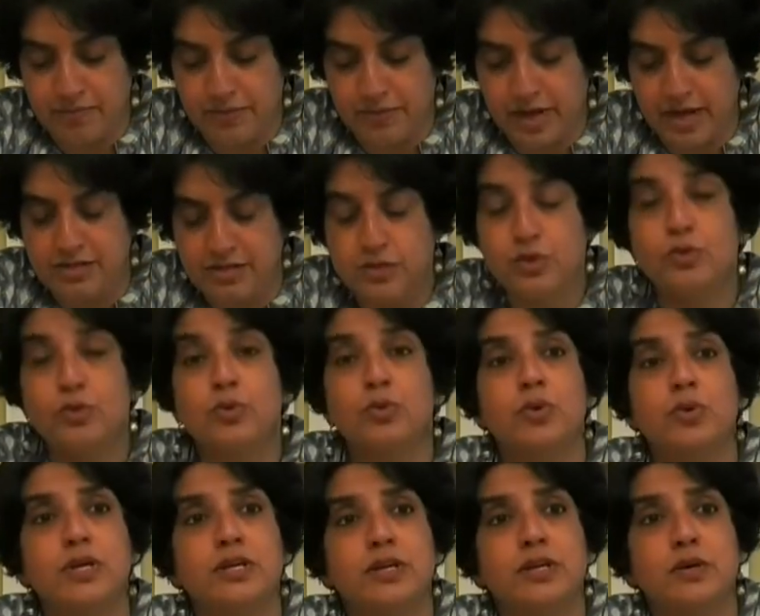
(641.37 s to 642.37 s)
As you know,
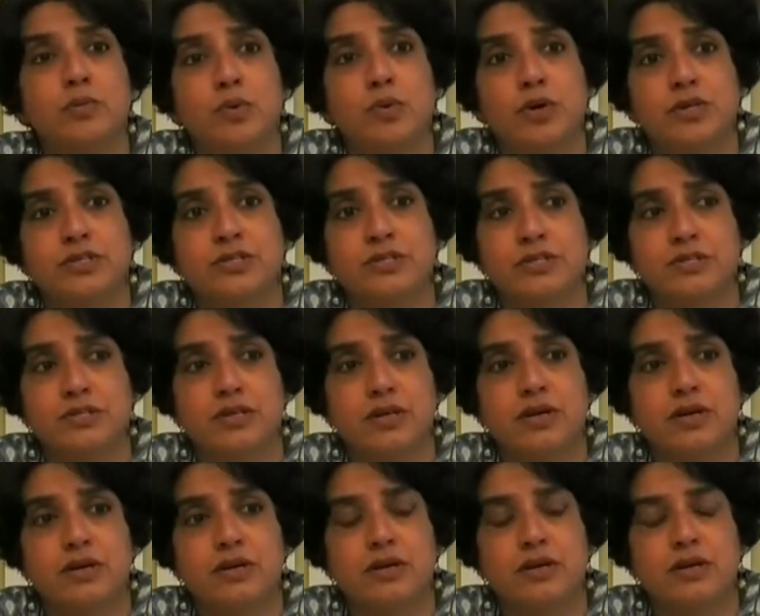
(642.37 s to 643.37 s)
India was
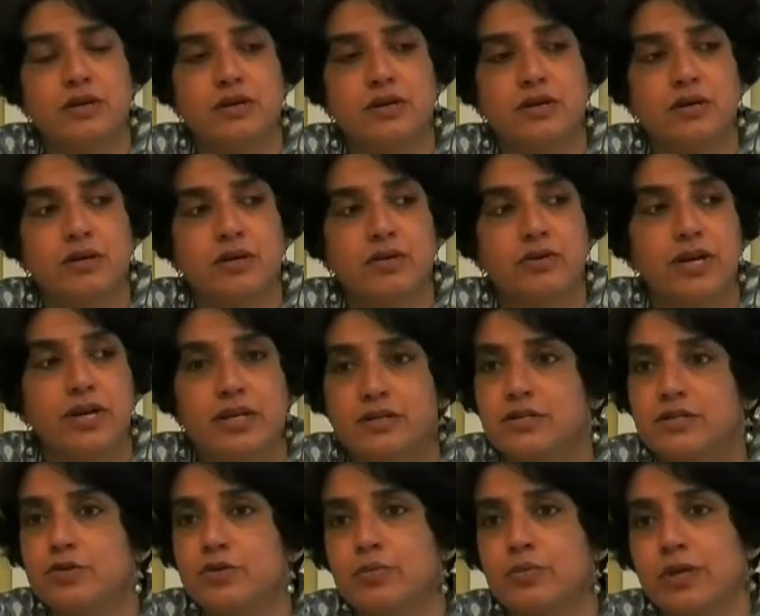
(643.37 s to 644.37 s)

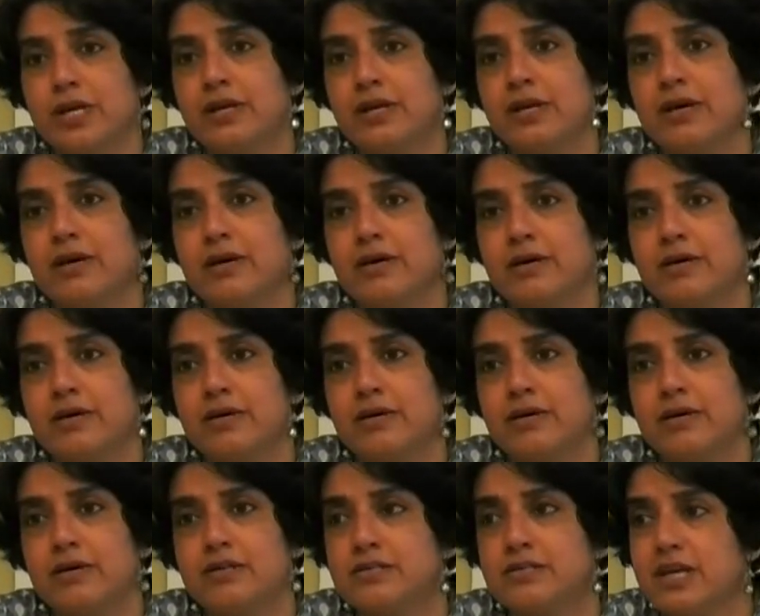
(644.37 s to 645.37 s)
created to be a
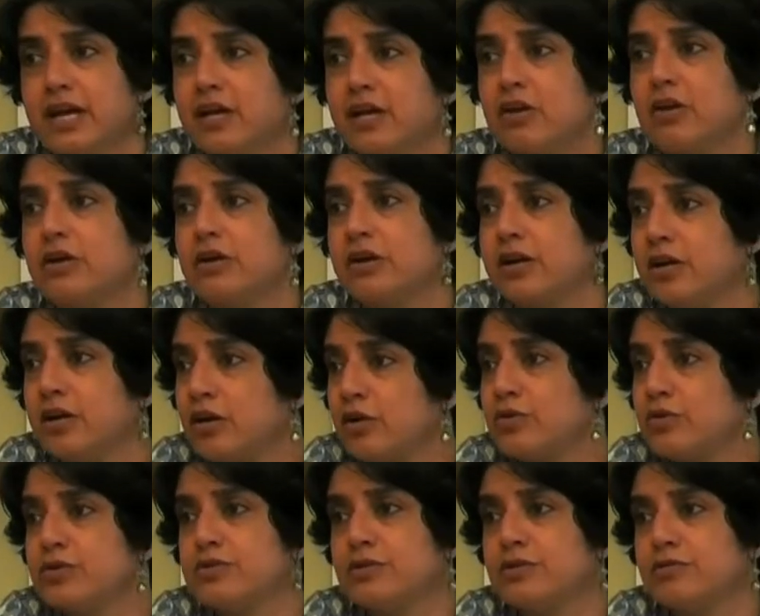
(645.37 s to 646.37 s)
secular,
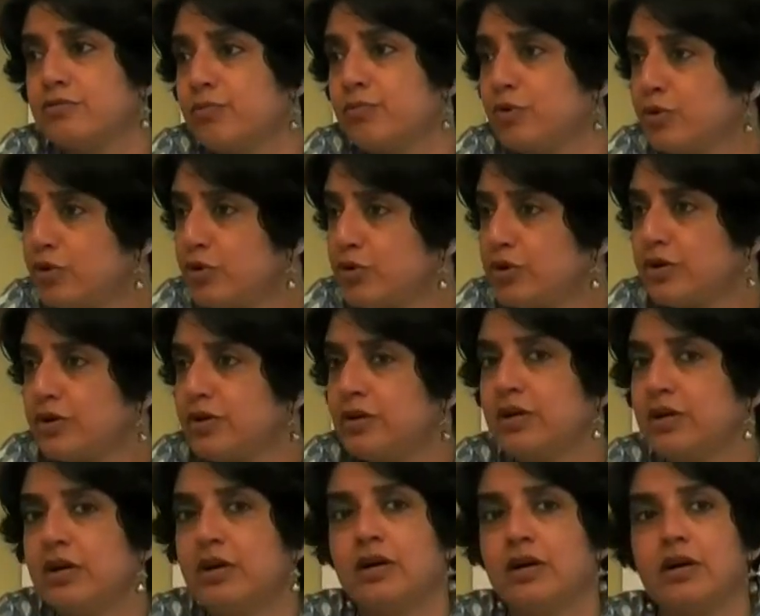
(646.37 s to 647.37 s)
inclusive, plural
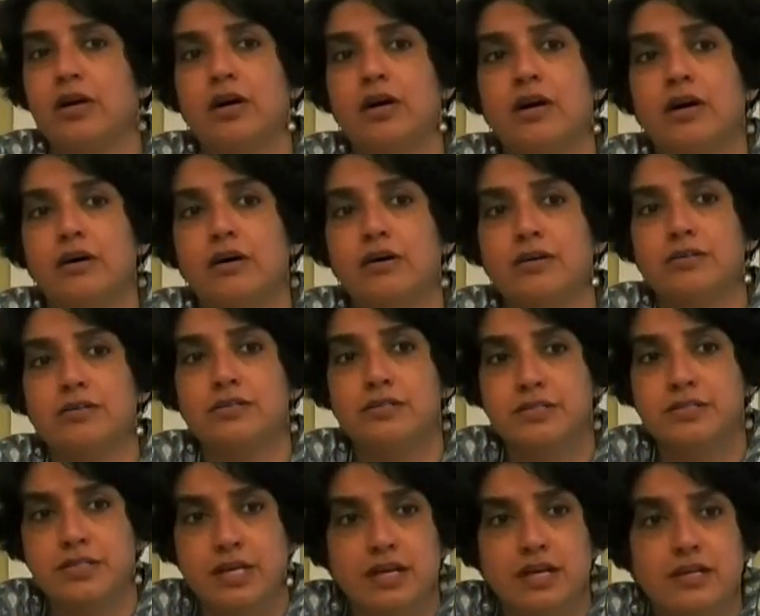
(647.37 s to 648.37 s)

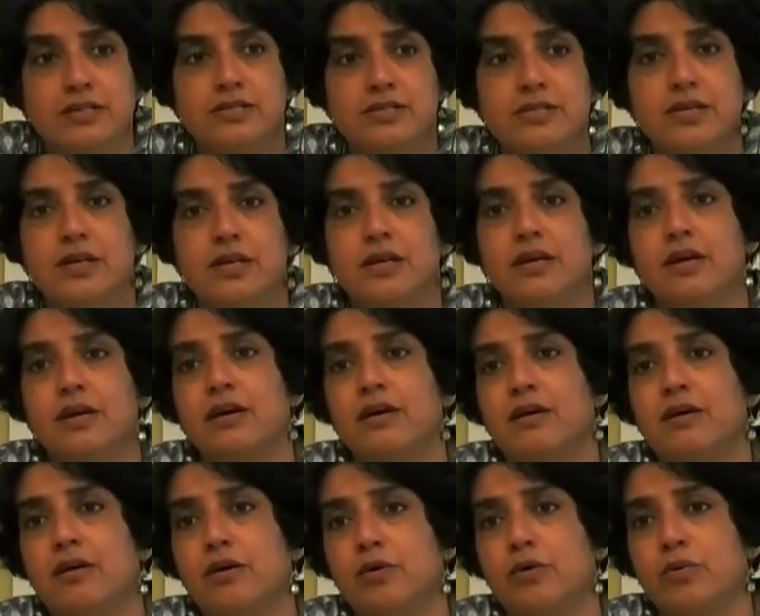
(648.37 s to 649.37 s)
state,
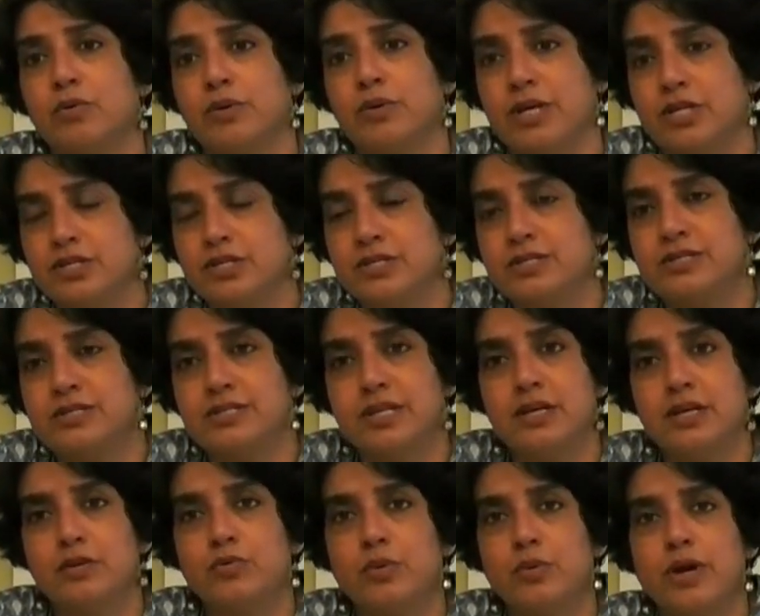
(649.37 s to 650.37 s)
nation
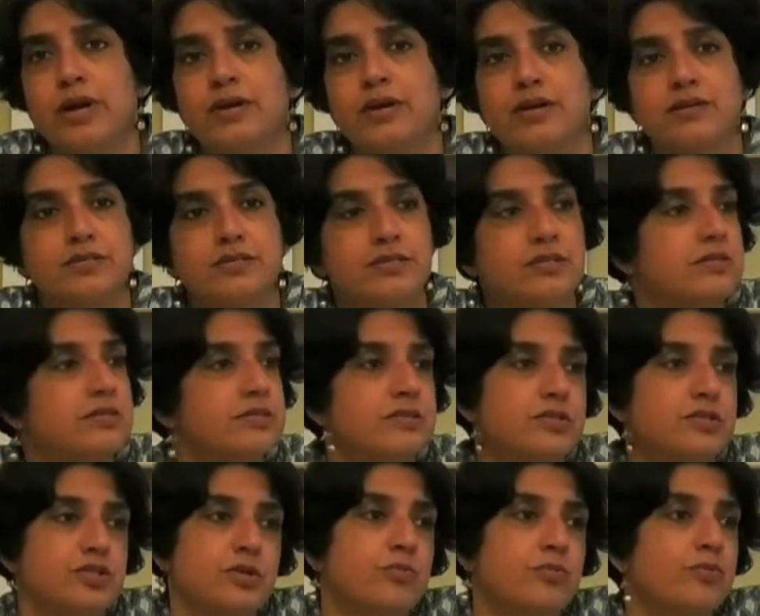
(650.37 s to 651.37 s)
state, where
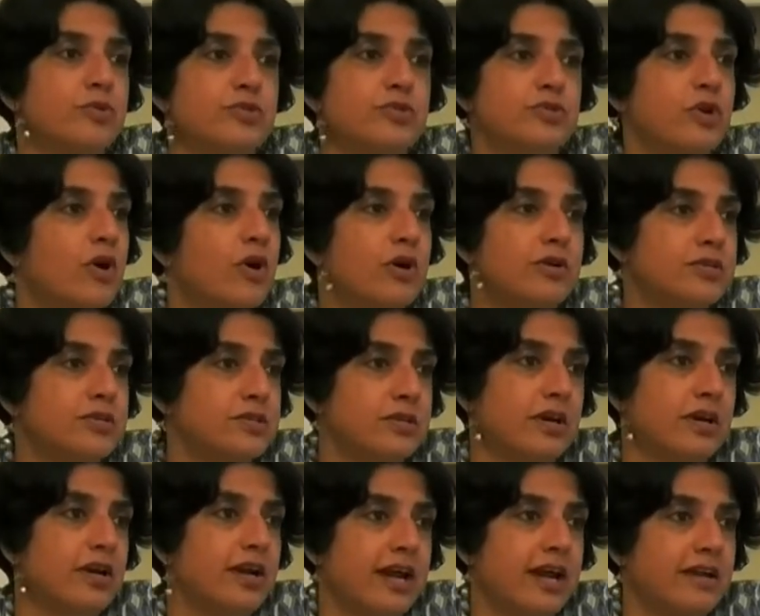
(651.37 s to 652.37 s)
citizenship was not
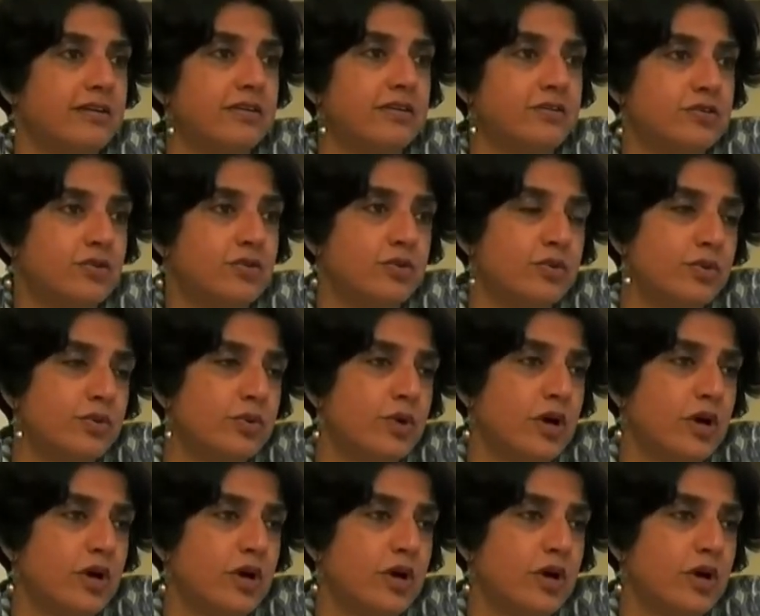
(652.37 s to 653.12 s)
connected to